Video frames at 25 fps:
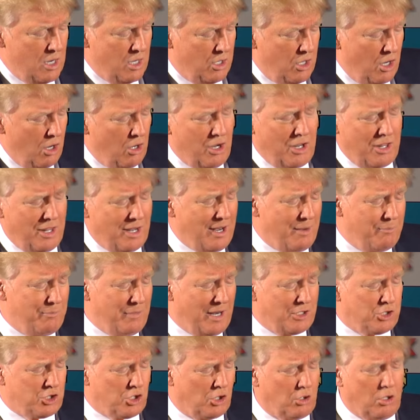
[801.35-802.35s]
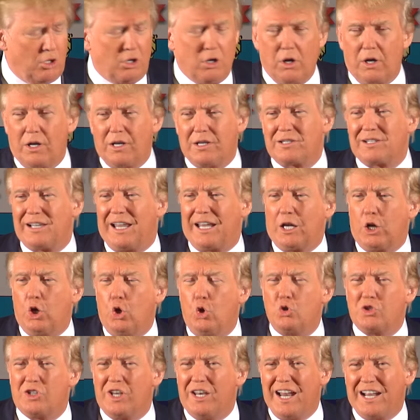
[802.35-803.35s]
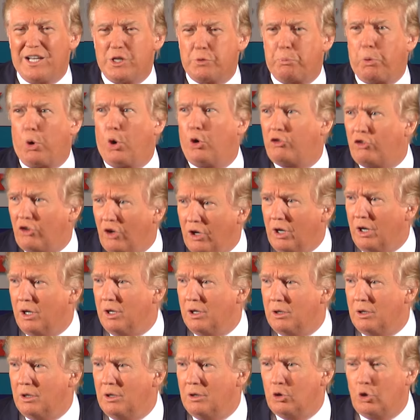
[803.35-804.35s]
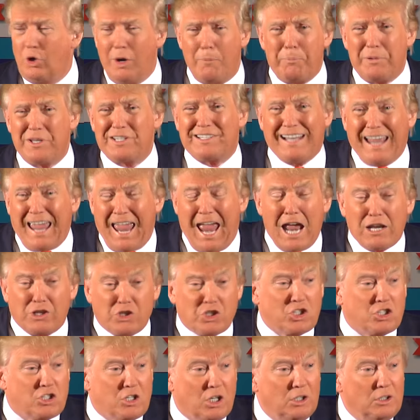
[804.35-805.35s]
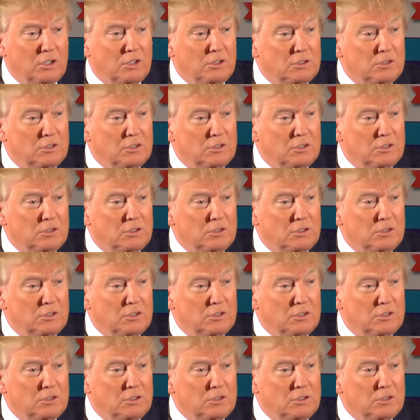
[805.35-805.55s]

The only thing I'm not so good on is like, who's a nice person? Trump is last.